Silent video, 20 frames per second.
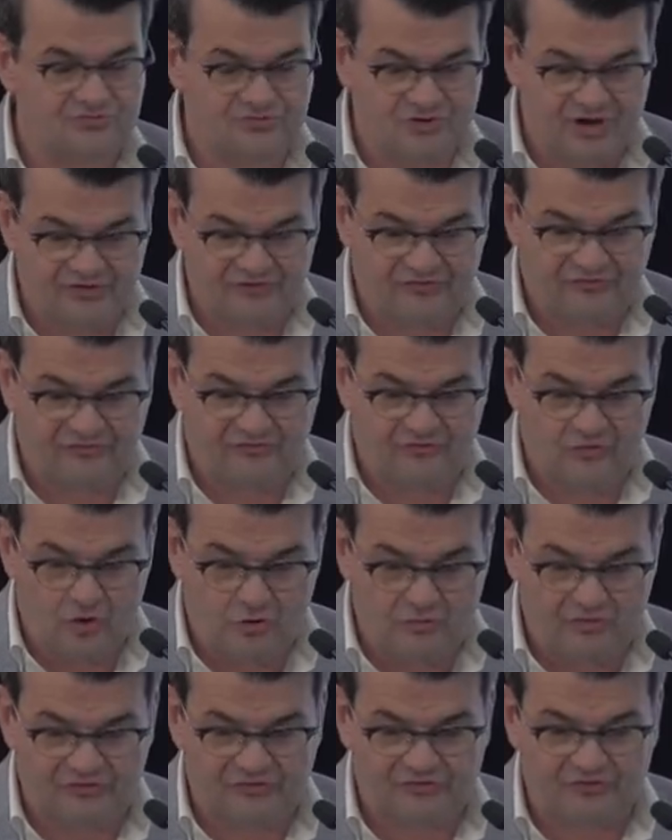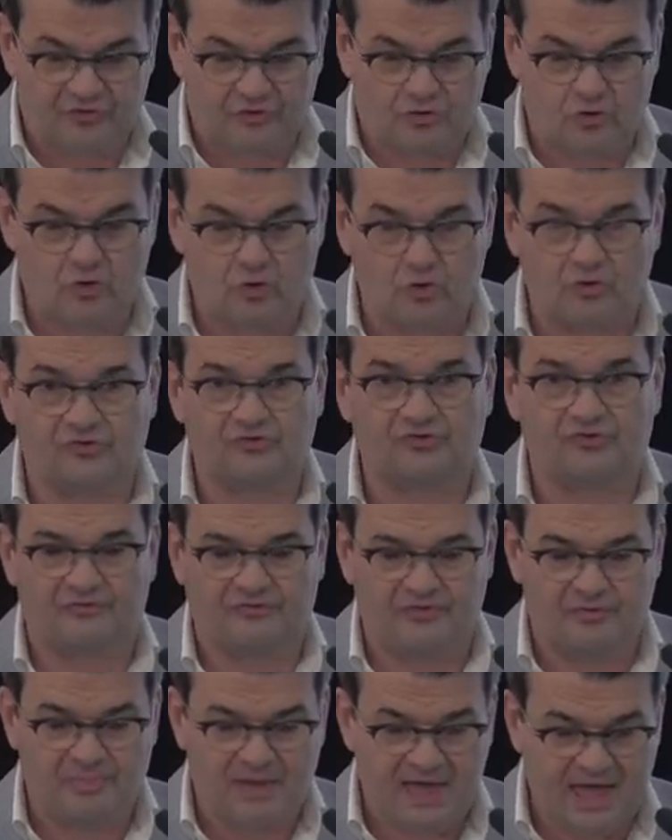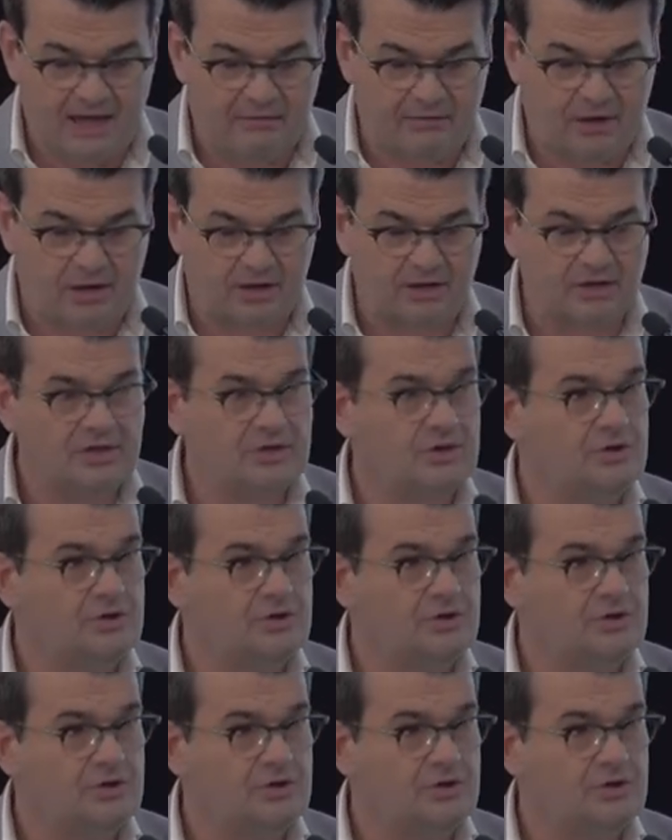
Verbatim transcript: transference to the courts of the power